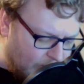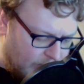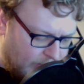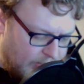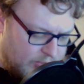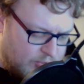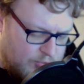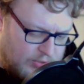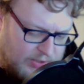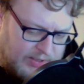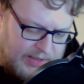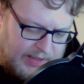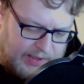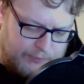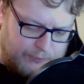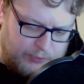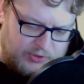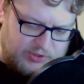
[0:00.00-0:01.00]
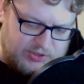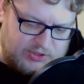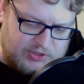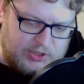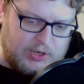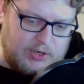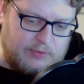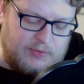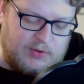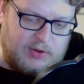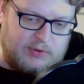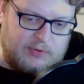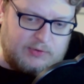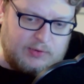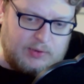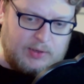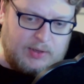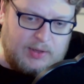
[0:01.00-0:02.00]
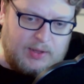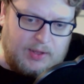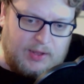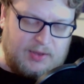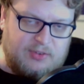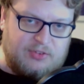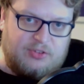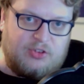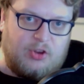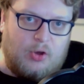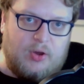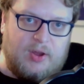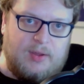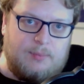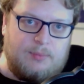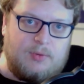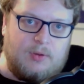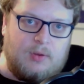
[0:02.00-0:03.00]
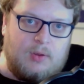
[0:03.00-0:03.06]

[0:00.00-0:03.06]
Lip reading: Literally every service is timed.